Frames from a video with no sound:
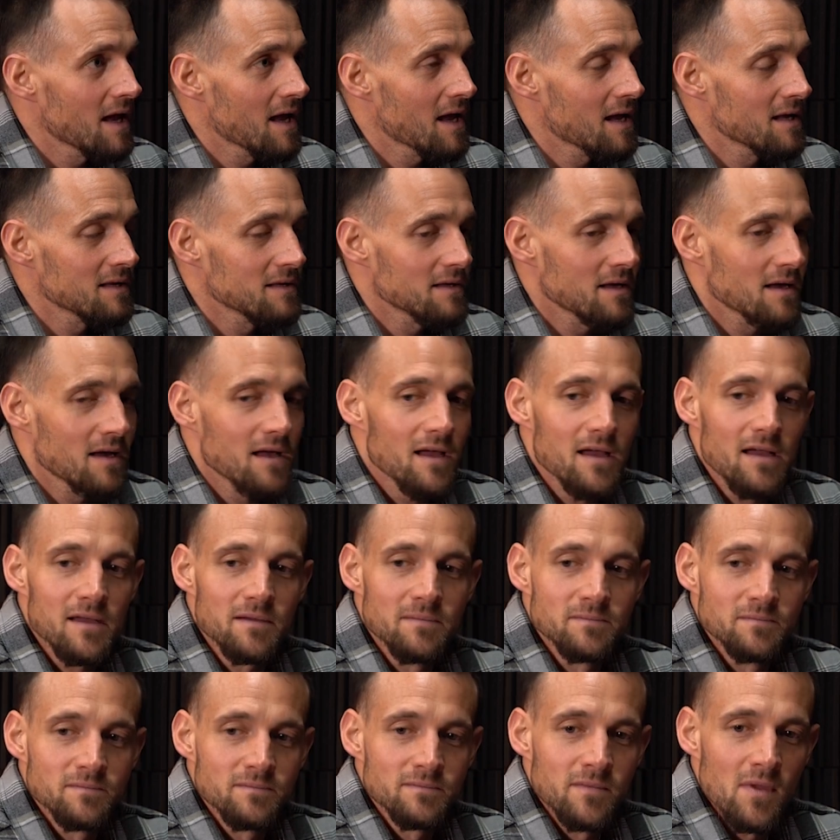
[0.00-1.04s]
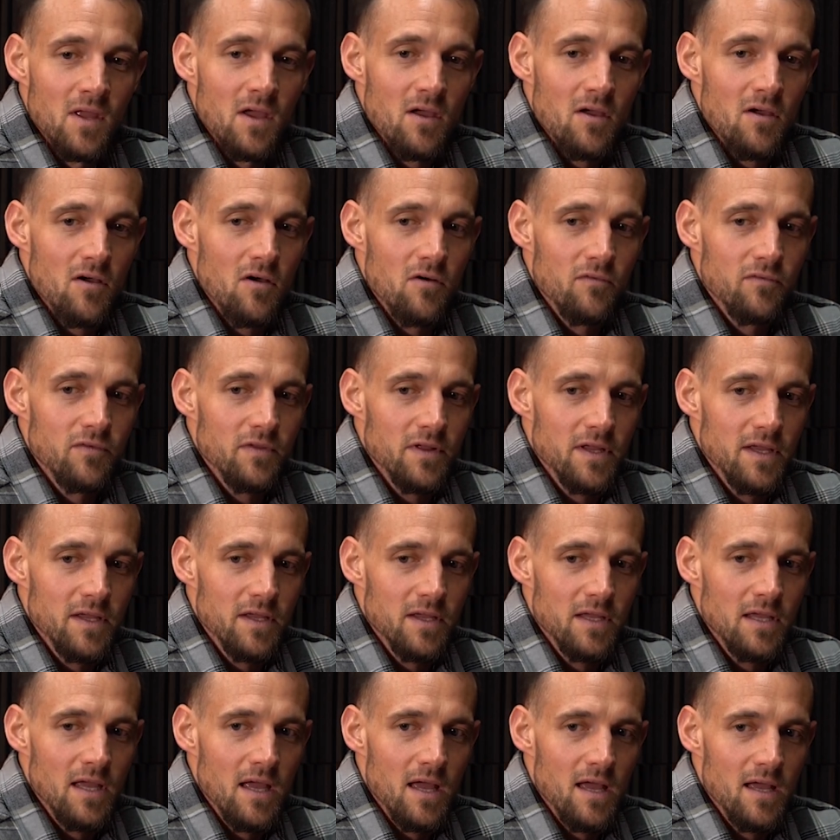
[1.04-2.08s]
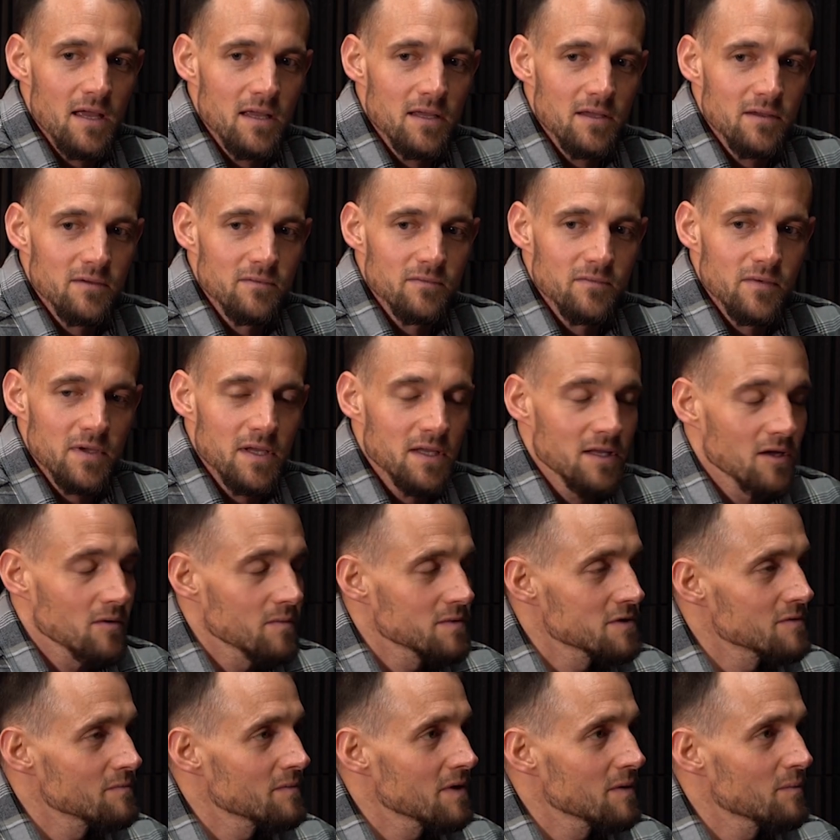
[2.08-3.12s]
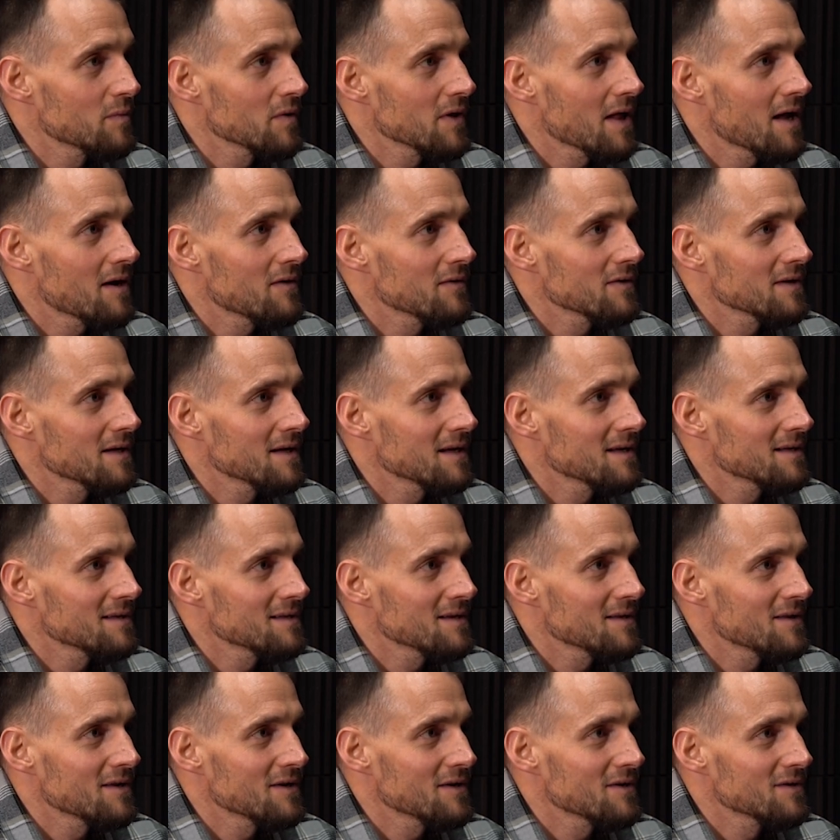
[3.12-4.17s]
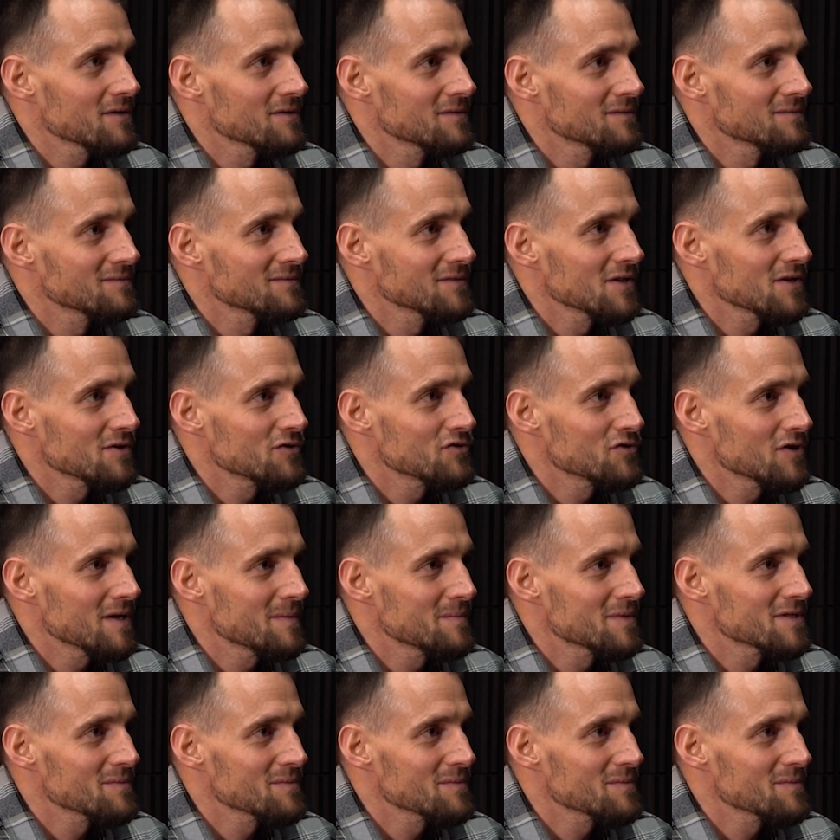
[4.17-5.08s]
And hopefully we can help some people out get into their their dream